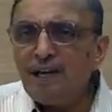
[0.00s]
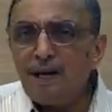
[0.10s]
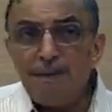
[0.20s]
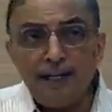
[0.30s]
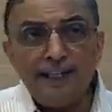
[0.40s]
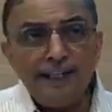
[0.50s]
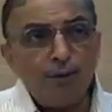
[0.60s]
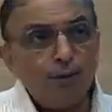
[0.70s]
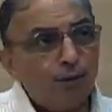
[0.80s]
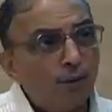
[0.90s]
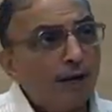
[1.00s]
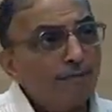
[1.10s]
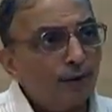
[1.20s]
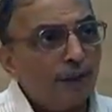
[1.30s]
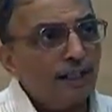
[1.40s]
ability to do
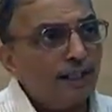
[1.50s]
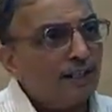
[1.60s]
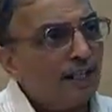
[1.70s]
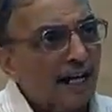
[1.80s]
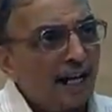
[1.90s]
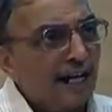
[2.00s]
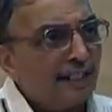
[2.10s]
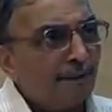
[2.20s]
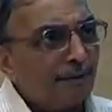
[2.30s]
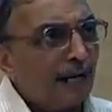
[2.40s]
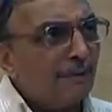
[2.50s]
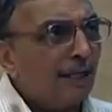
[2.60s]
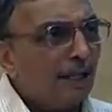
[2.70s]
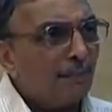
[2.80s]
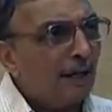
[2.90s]
computations like add, subtract,
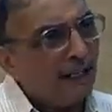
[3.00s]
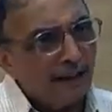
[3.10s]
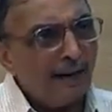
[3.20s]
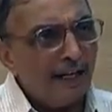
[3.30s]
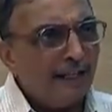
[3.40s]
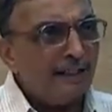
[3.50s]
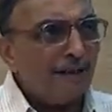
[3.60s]
multiply, divide and